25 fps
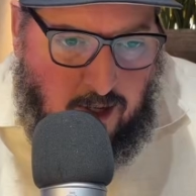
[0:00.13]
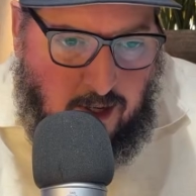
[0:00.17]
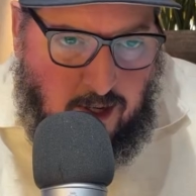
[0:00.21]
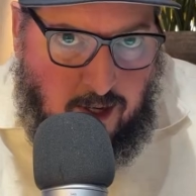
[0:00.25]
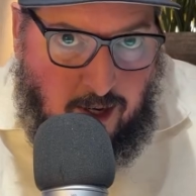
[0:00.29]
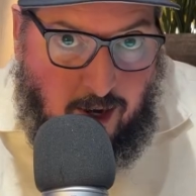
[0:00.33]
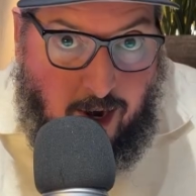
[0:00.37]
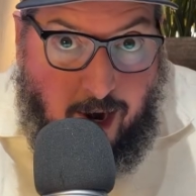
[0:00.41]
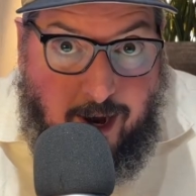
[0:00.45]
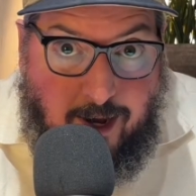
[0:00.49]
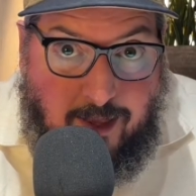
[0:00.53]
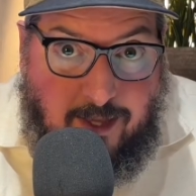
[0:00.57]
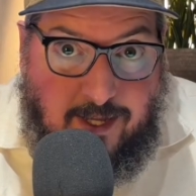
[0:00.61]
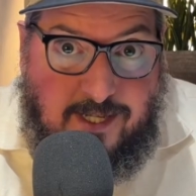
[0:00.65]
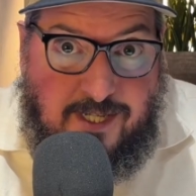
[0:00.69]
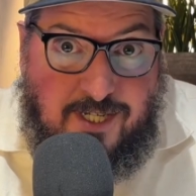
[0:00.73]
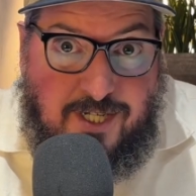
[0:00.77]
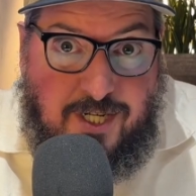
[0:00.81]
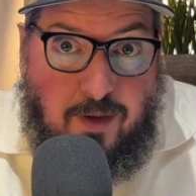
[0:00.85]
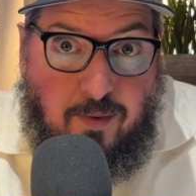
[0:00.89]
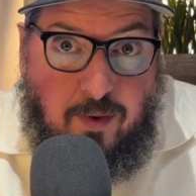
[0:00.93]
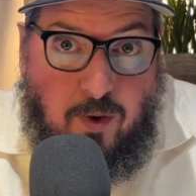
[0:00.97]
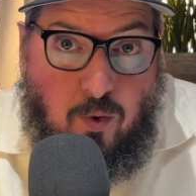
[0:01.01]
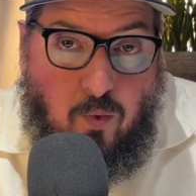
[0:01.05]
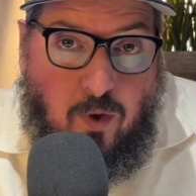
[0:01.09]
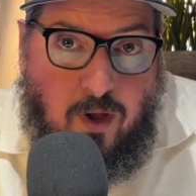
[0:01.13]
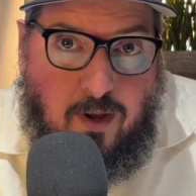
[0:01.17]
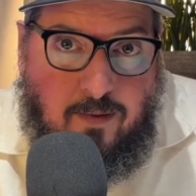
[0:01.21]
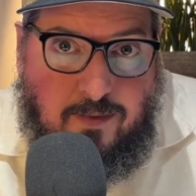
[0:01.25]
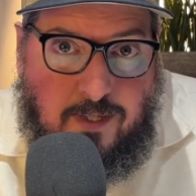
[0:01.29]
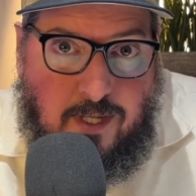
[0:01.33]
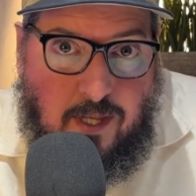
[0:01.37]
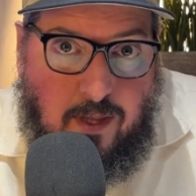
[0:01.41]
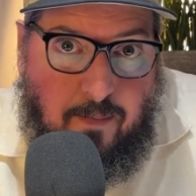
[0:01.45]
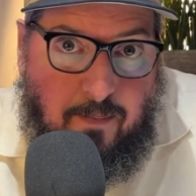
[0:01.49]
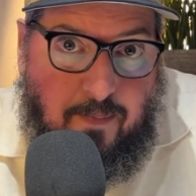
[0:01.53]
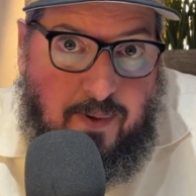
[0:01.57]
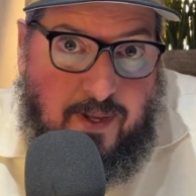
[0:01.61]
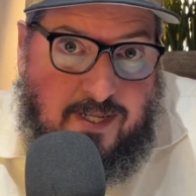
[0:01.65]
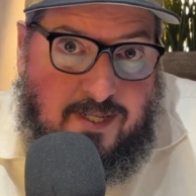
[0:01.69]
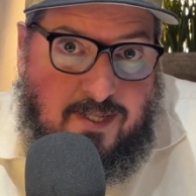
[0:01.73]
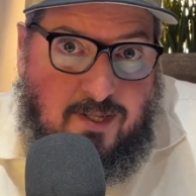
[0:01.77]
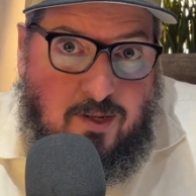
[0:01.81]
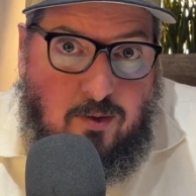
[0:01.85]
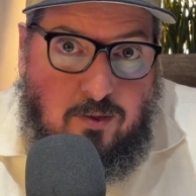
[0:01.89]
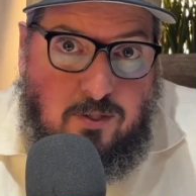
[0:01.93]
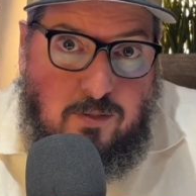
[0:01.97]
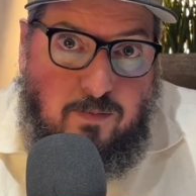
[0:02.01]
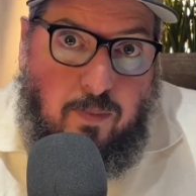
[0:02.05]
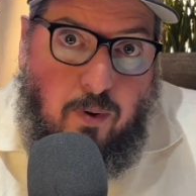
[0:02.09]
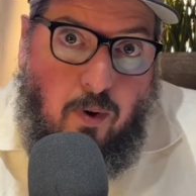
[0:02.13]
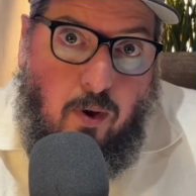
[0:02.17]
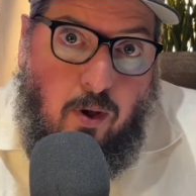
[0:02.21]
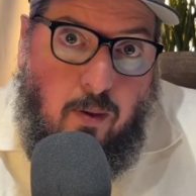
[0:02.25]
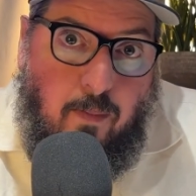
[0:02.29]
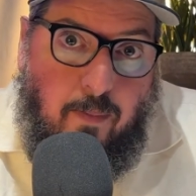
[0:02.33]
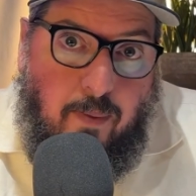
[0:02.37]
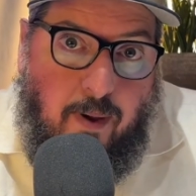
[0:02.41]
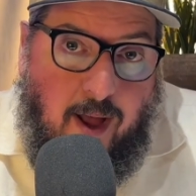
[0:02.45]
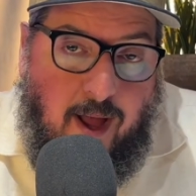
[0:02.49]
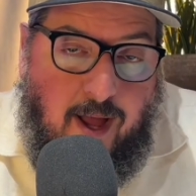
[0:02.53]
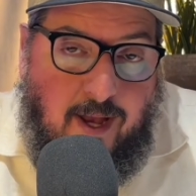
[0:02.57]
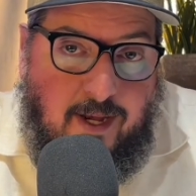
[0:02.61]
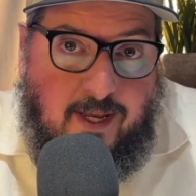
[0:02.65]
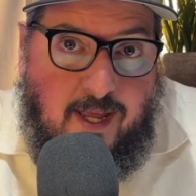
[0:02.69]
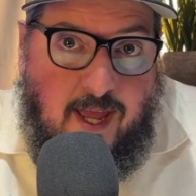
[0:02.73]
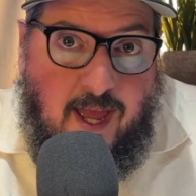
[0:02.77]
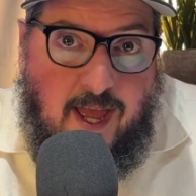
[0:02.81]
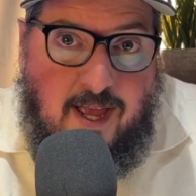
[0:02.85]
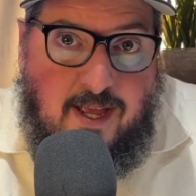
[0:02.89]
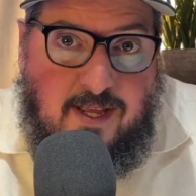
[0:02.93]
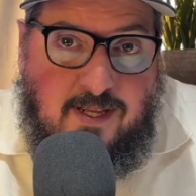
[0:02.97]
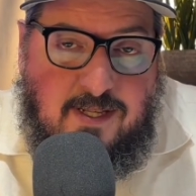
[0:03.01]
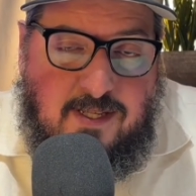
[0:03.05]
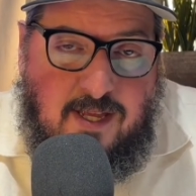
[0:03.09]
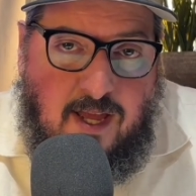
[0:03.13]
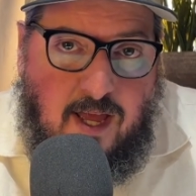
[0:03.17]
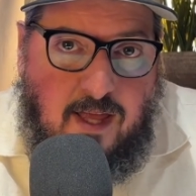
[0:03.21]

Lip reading: All right, ladies and gentlemen, welcome to the Biss Knows Ball podcast.